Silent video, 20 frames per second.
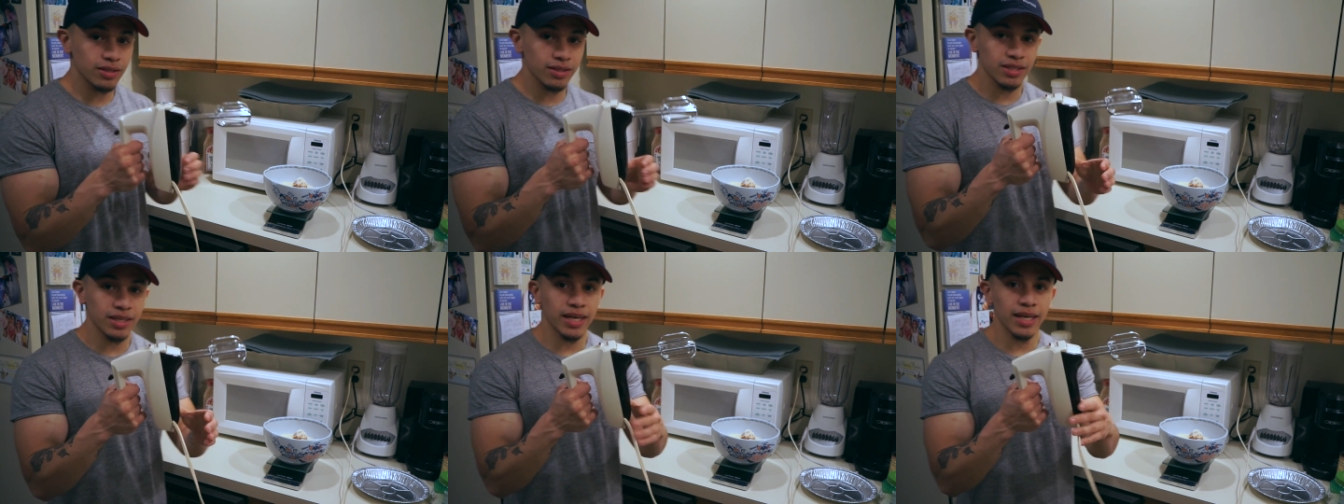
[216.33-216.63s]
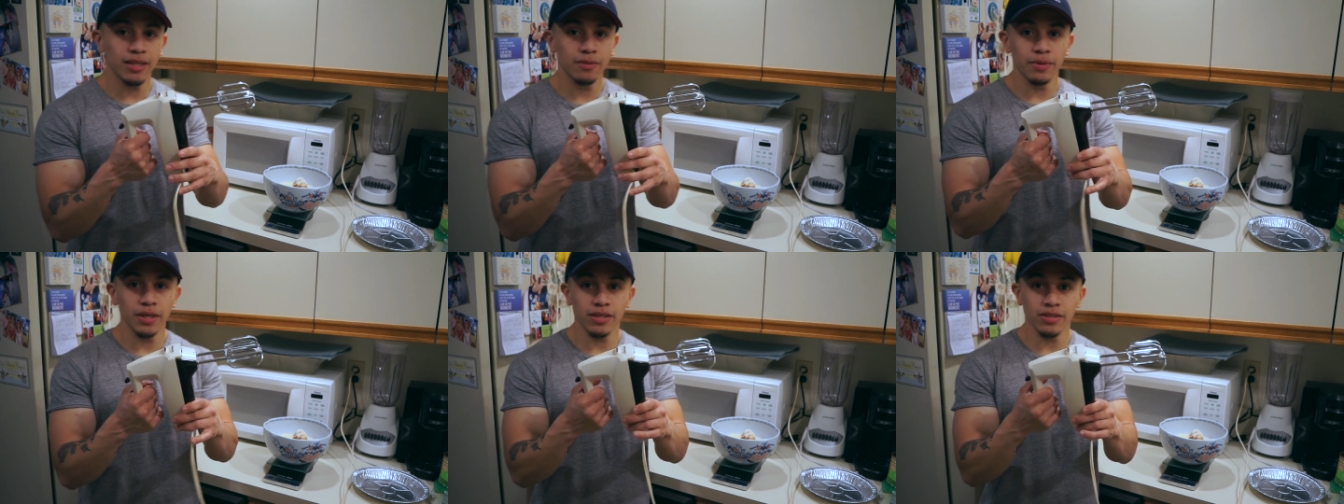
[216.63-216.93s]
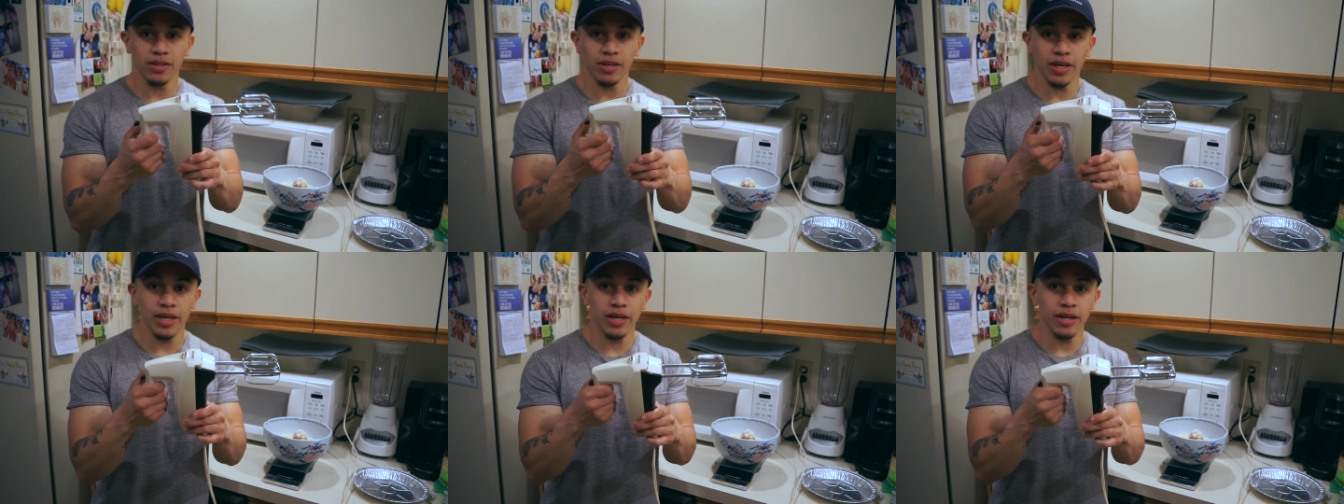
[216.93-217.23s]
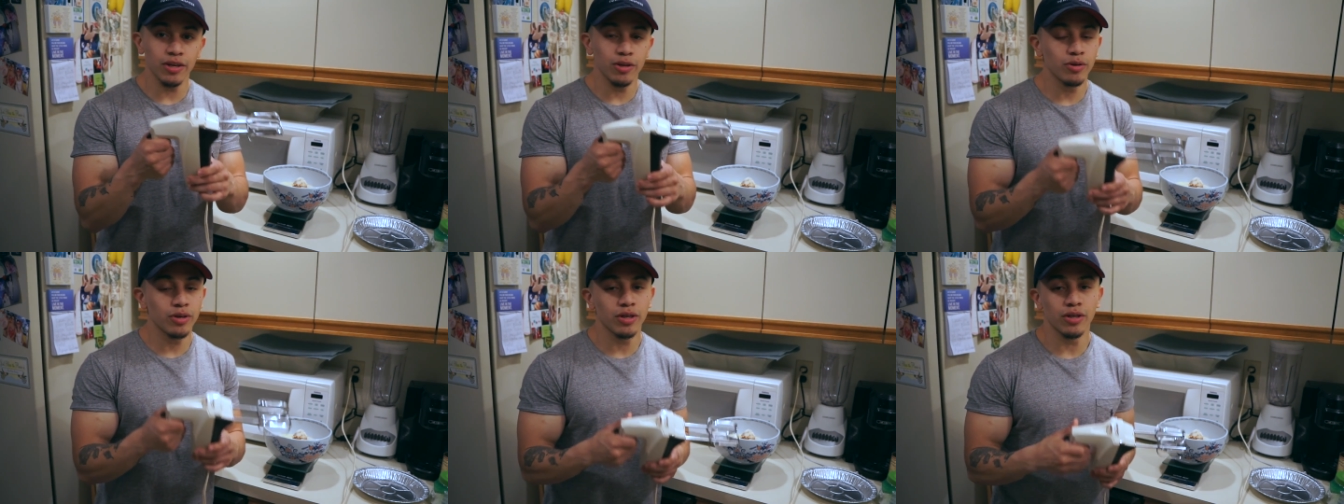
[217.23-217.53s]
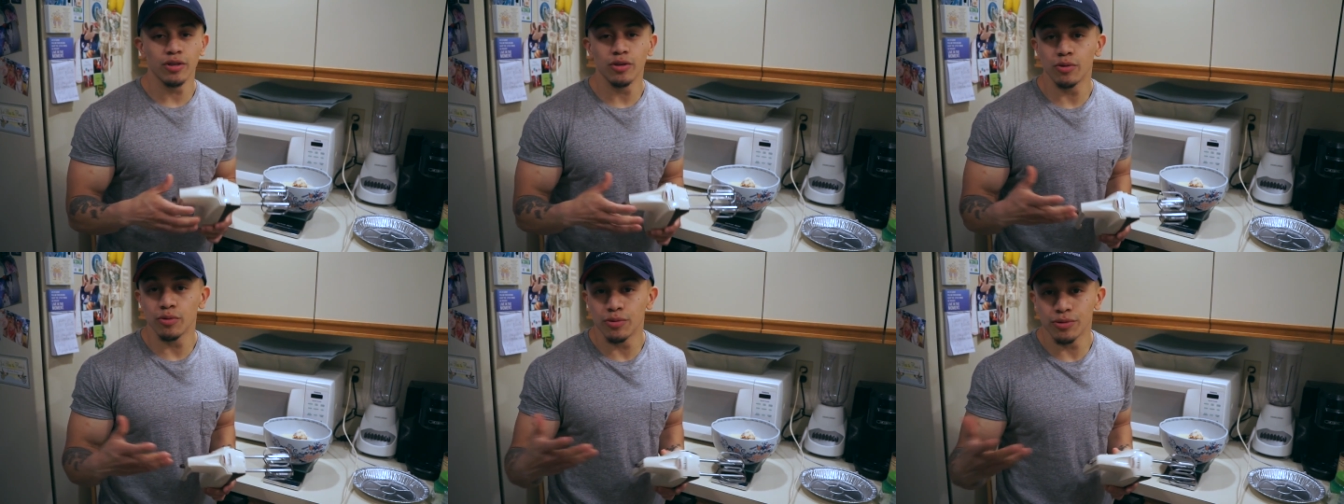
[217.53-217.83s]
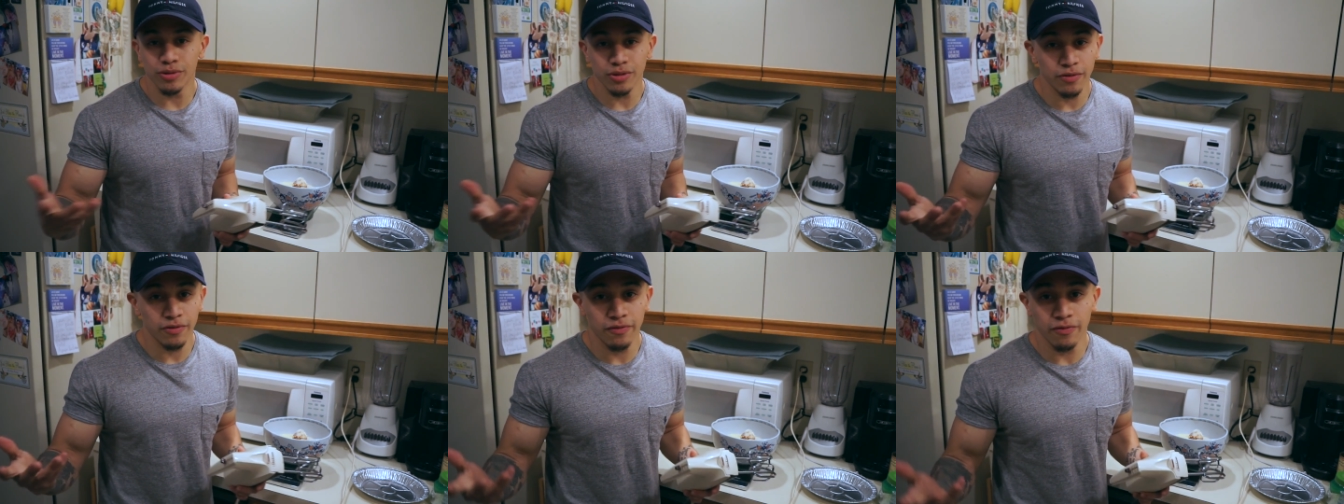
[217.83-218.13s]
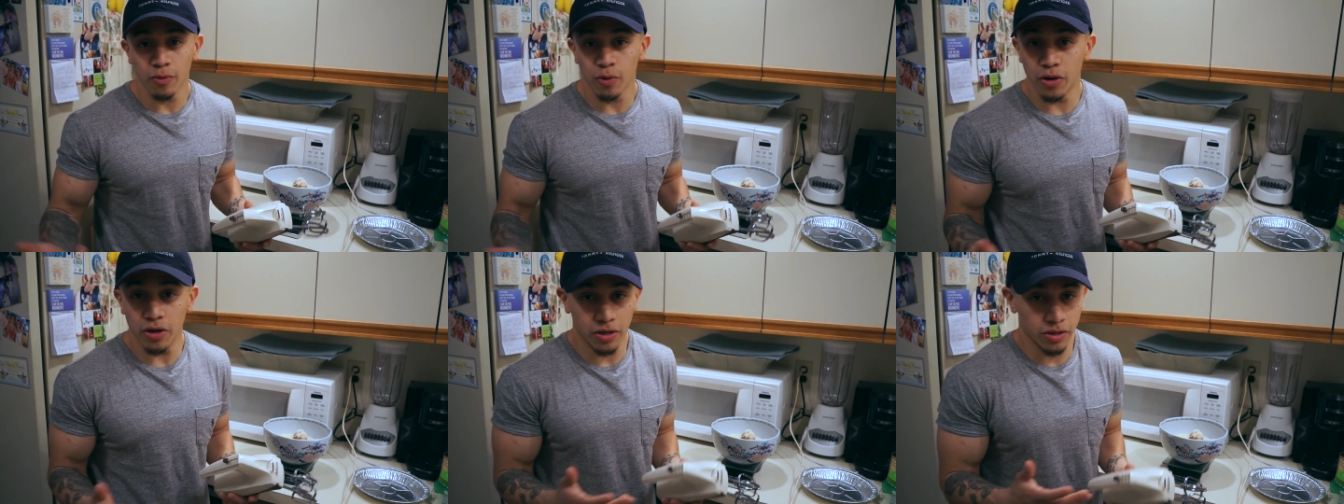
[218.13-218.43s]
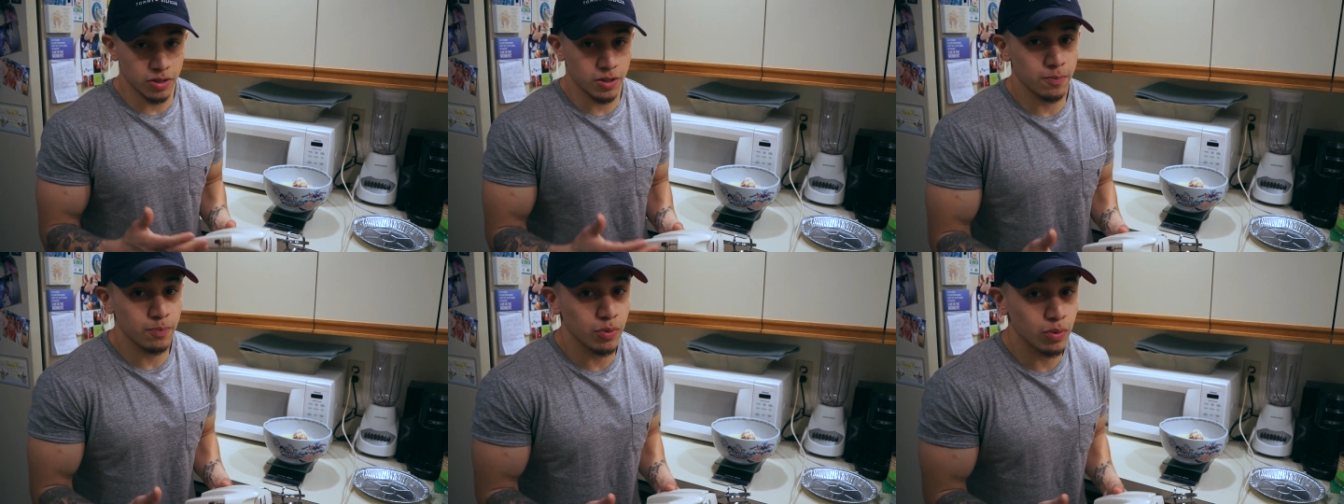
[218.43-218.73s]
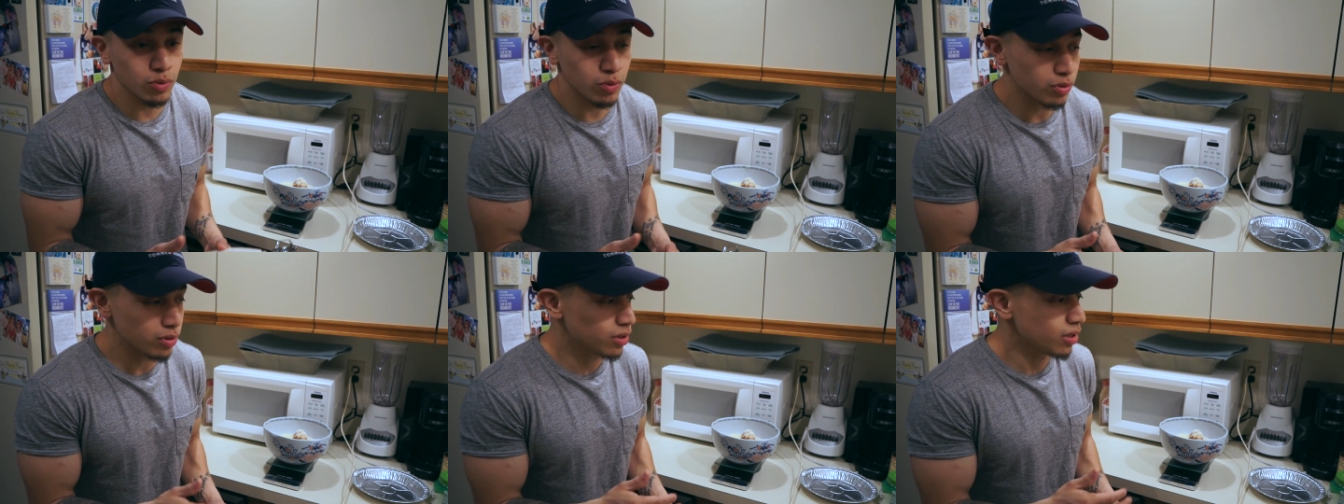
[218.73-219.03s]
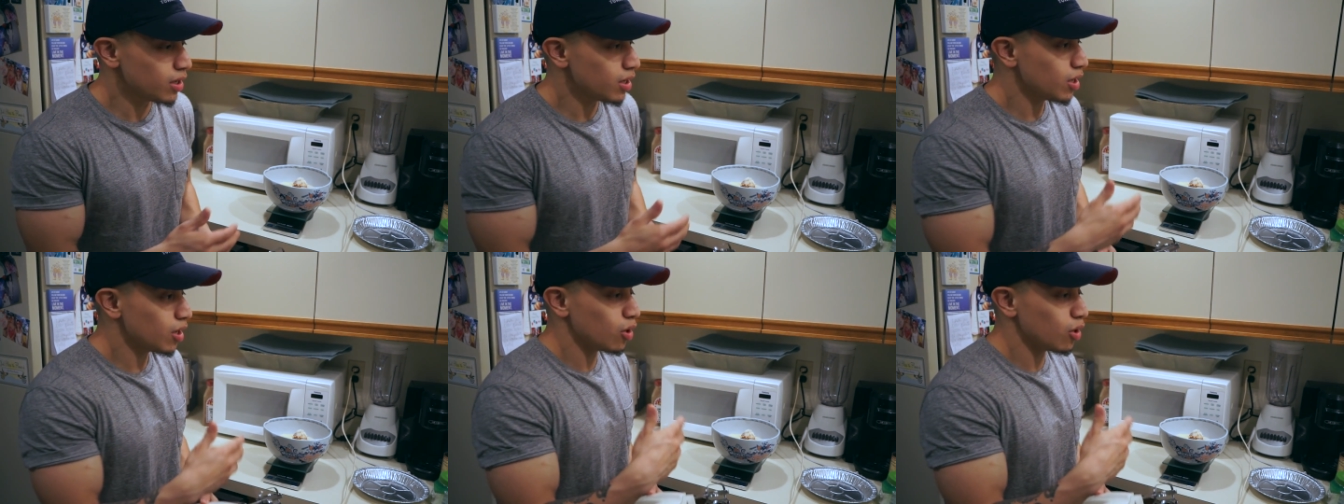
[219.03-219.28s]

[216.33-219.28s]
this hand mixer here. You can use a fork, a spoon,